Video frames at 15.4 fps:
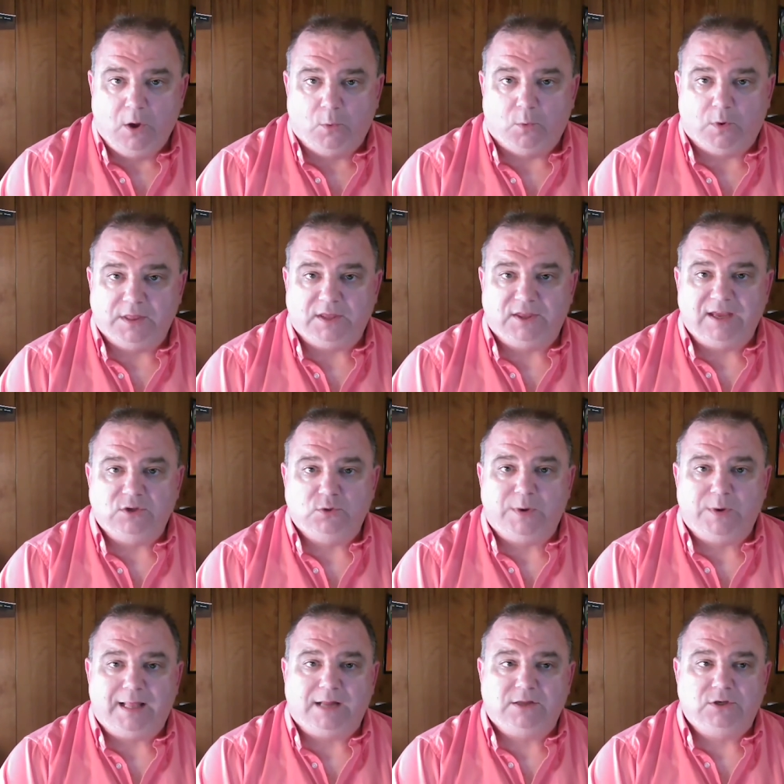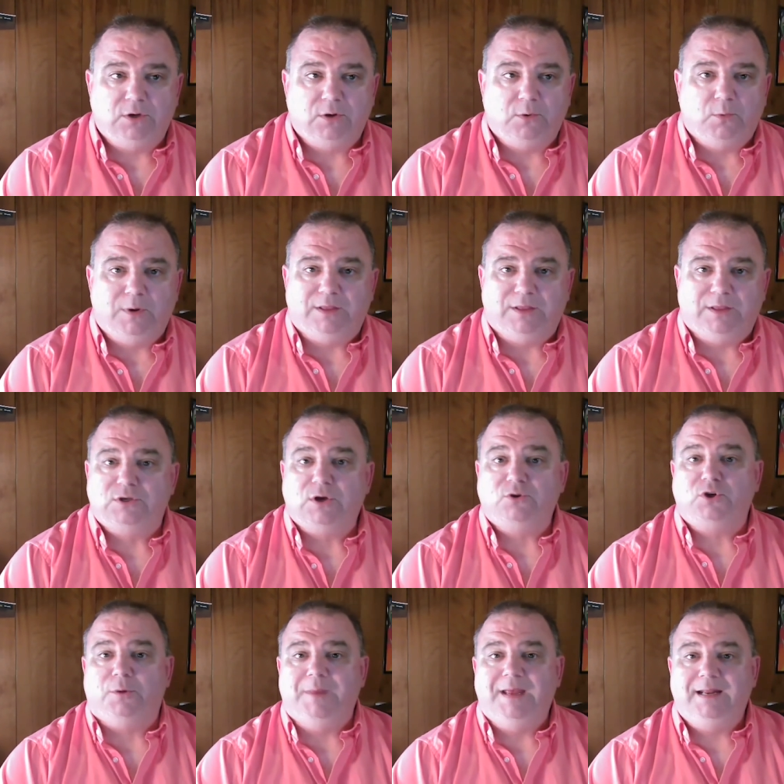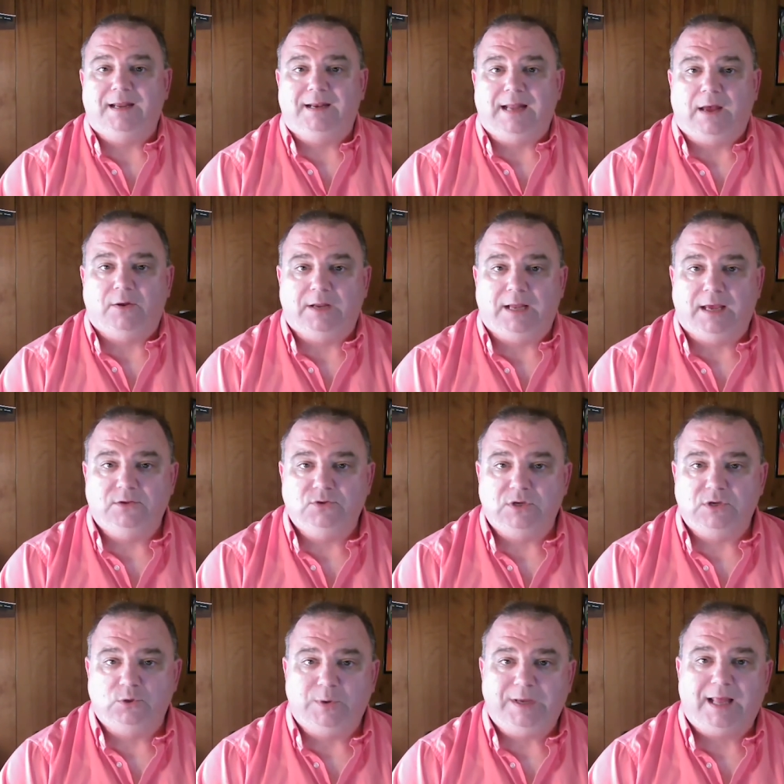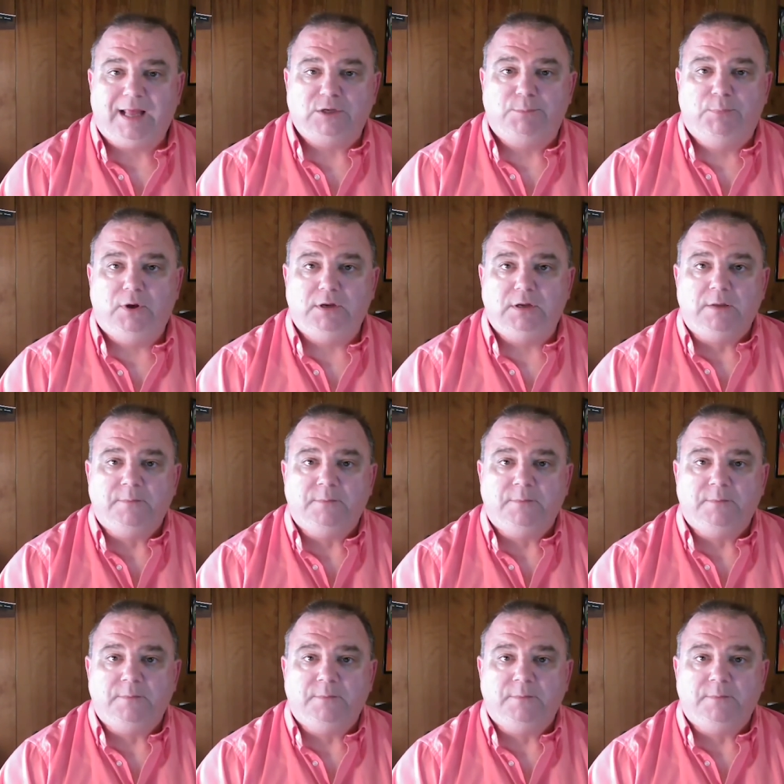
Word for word: one of the things we like to do with social media nowadays is we like to put